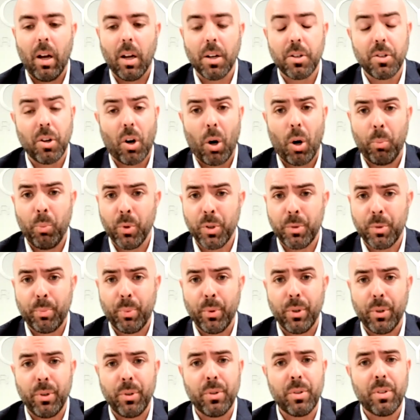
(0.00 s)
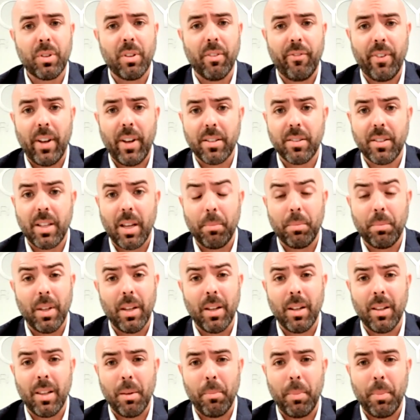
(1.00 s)
TARP was produced, the Fed stepped
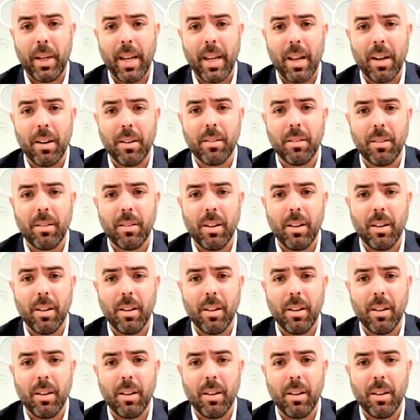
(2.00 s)
in, they began